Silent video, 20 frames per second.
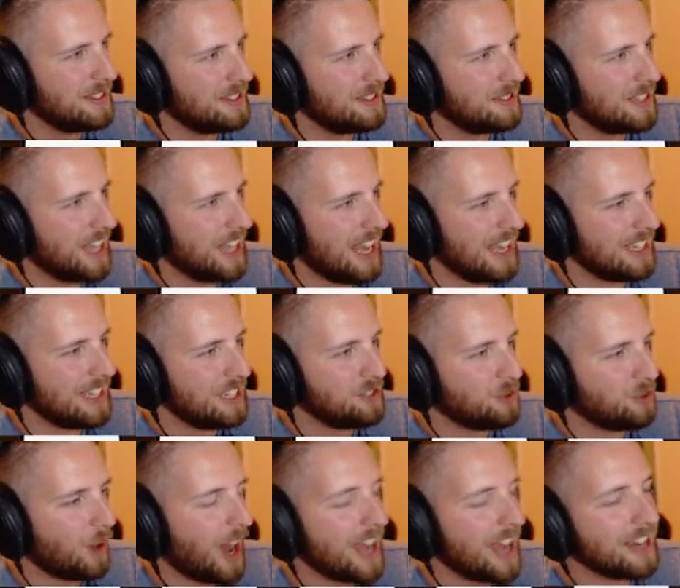Andy
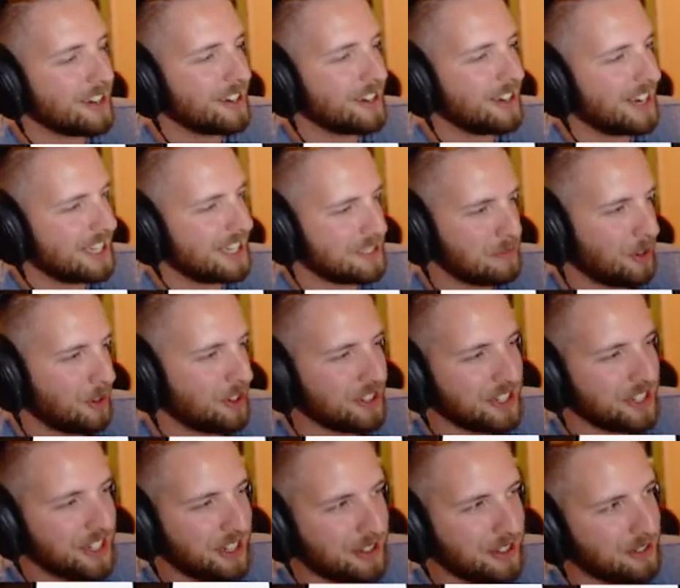Dwyer as
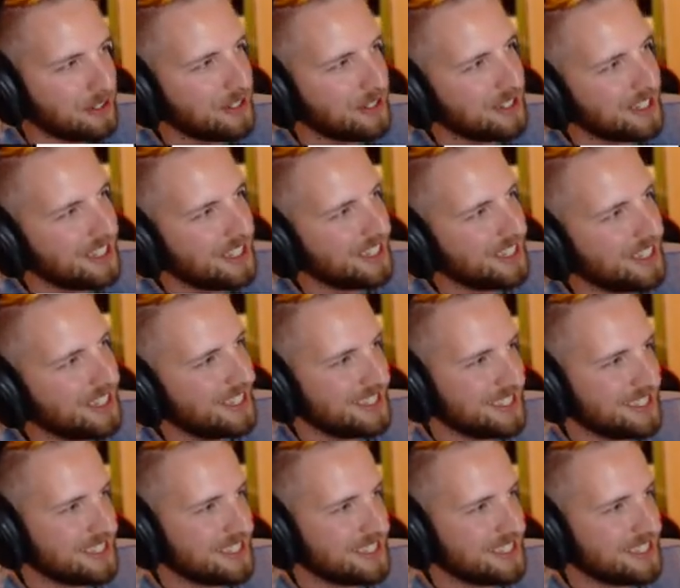Mario just